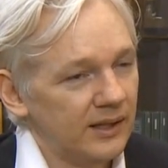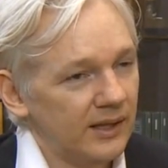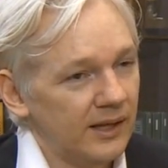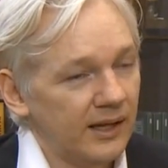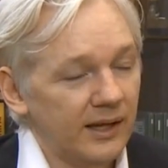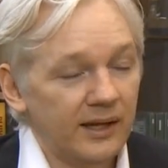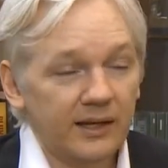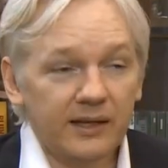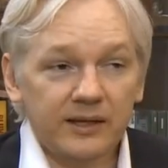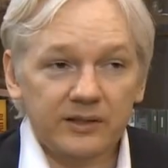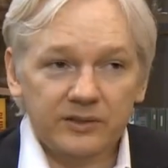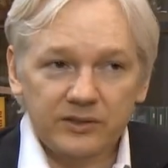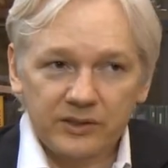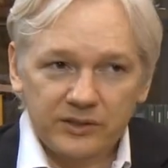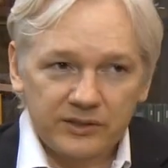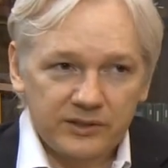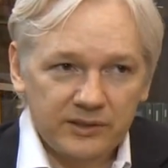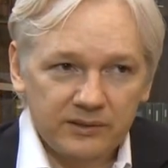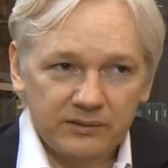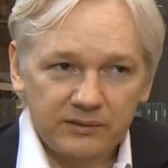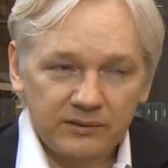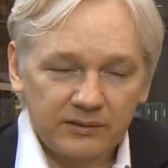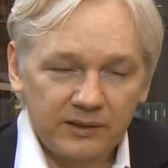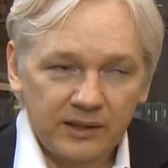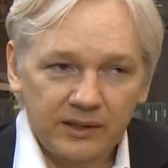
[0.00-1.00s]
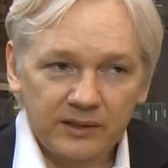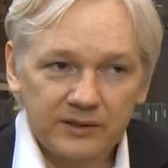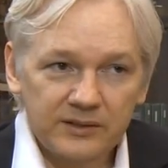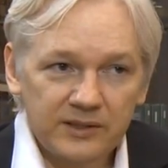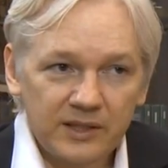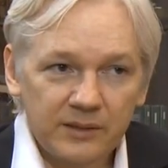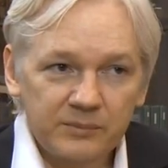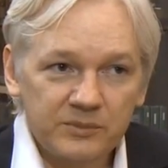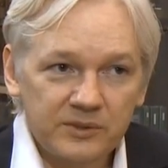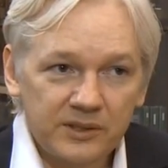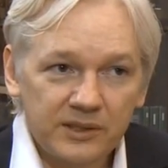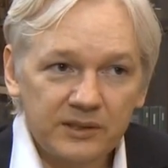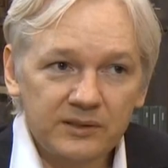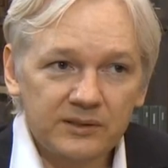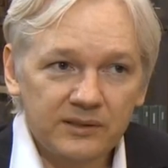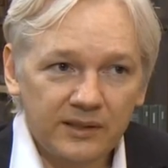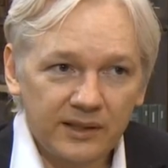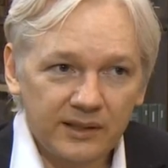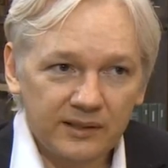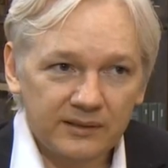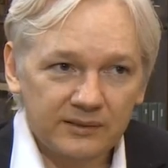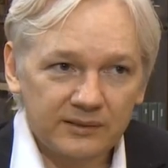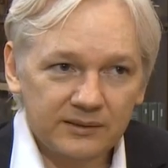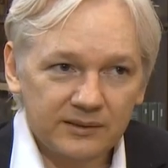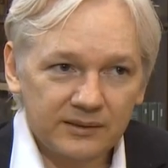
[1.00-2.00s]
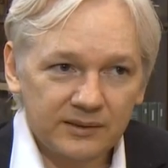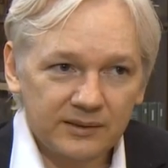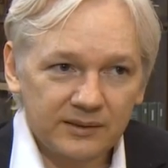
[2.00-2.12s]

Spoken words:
it just intercepts the internet.